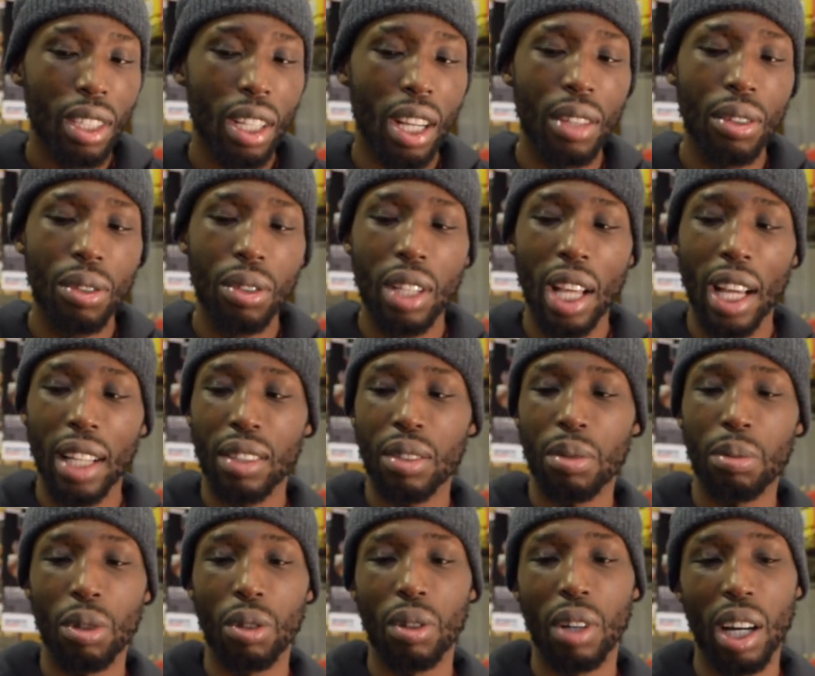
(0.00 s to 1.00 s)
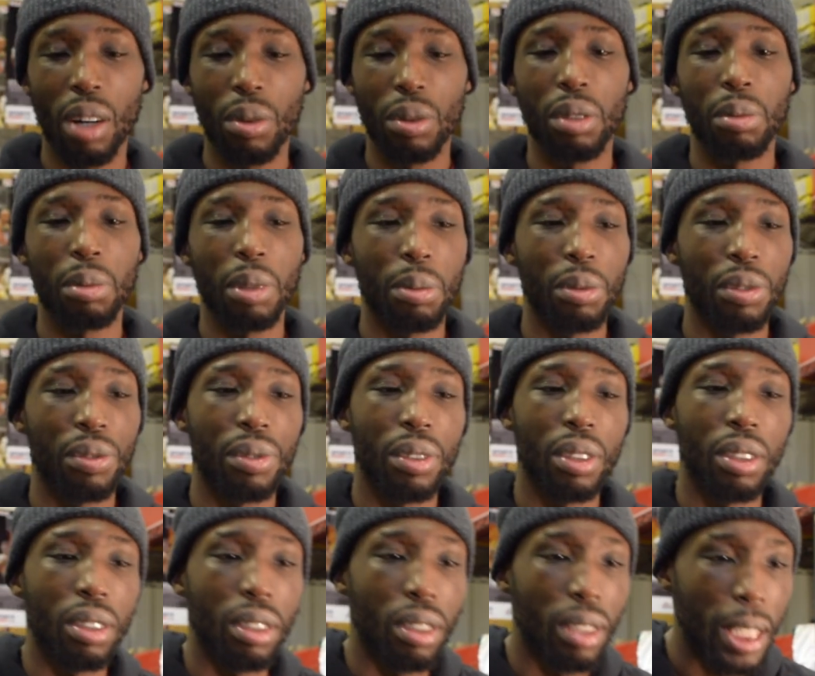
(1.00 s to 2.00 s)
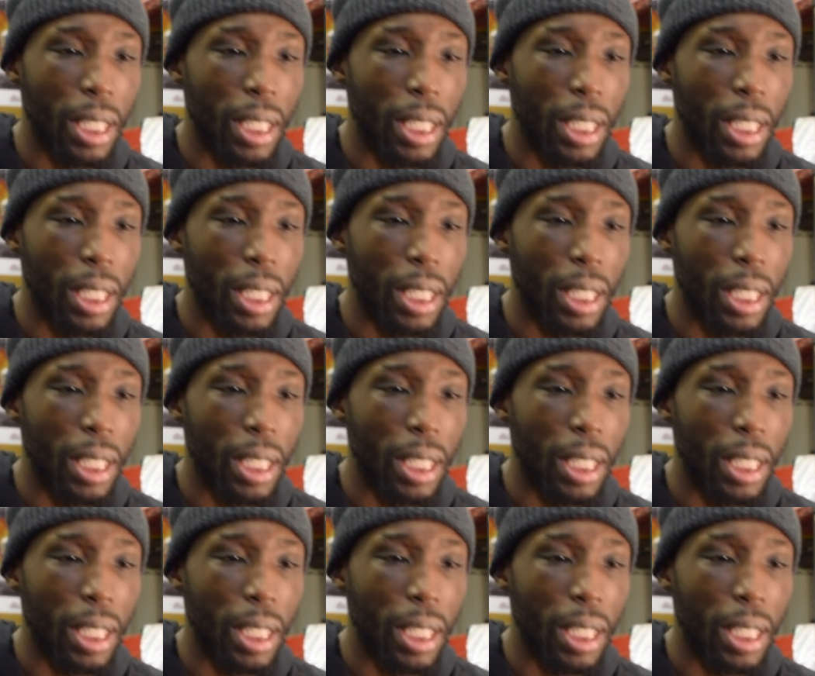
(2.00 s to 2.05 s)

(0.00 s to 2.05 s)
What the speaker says: and you died tomorrow, how would it make me feel?